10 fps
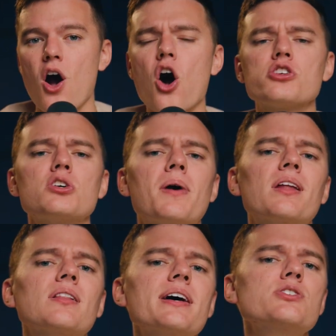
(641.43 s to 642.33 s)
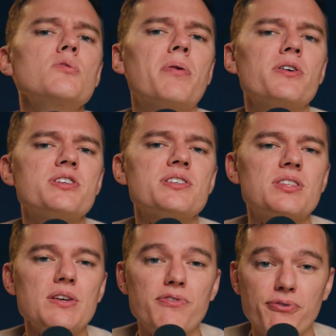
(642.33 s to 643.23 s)
Also, unless you purchase
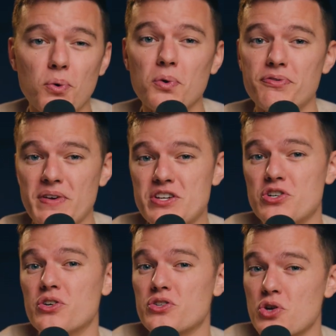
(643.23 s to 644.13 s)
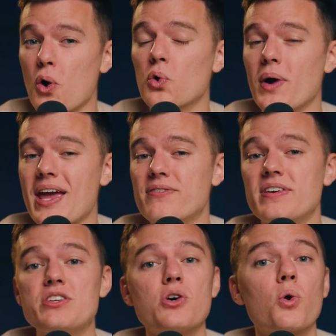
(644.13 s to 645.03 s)
the full featured Total
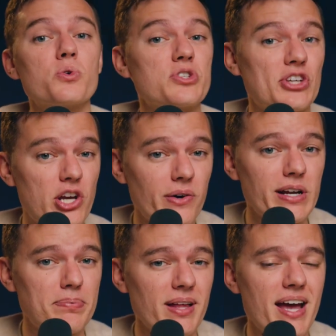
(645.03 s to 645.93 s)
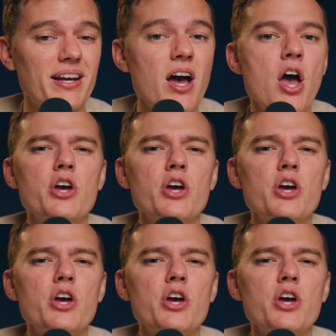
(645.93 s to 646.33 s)
AV Total Security plan,